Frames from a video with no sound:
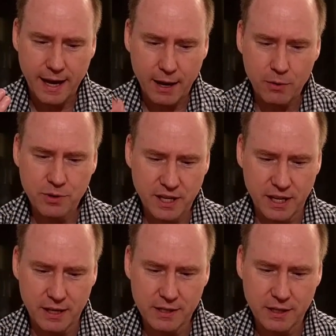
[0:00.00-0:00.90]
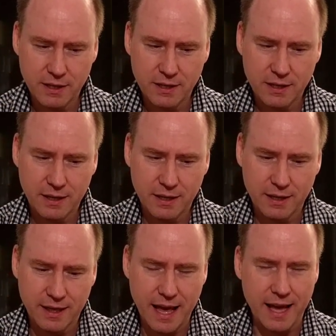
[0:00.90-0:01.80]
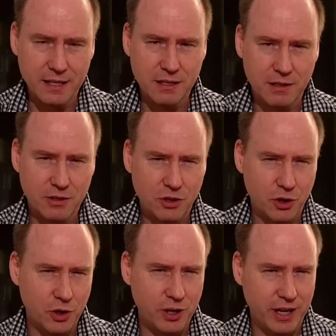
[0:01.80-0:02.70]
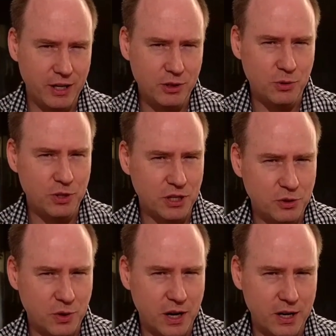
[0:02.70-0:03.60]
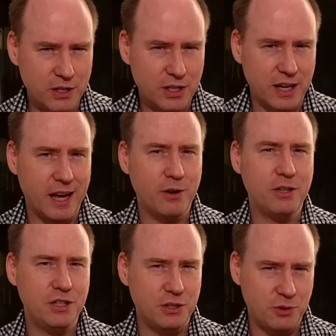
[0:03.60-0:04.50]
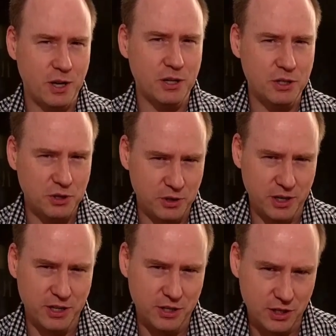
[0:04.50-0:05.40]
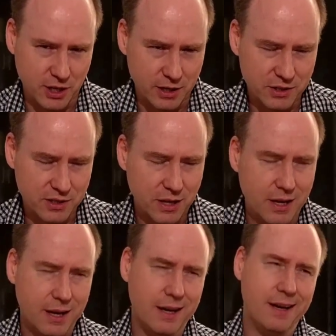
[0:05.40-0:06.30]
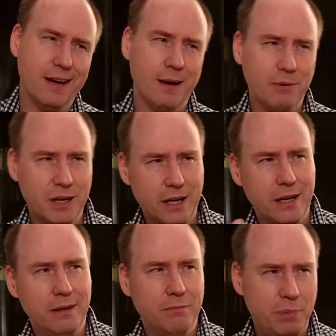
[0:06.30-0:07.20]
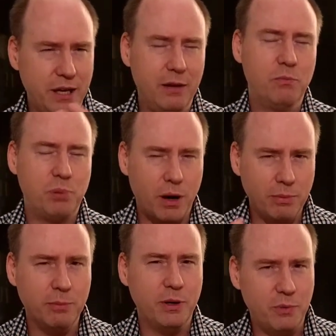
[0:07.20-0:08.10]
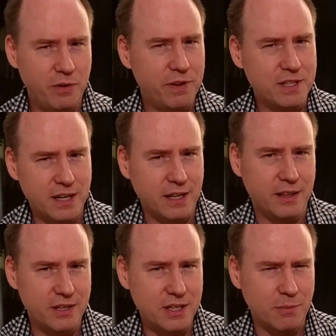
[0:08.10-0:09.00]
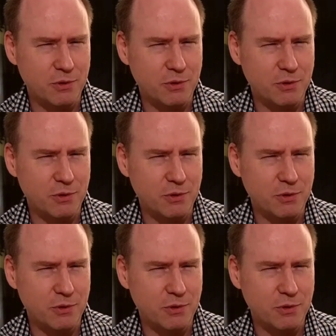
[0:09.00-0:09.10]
How did that turn into Chaturanga, and how did Chaturanga turn into chess? I'm going to be probably revisiting this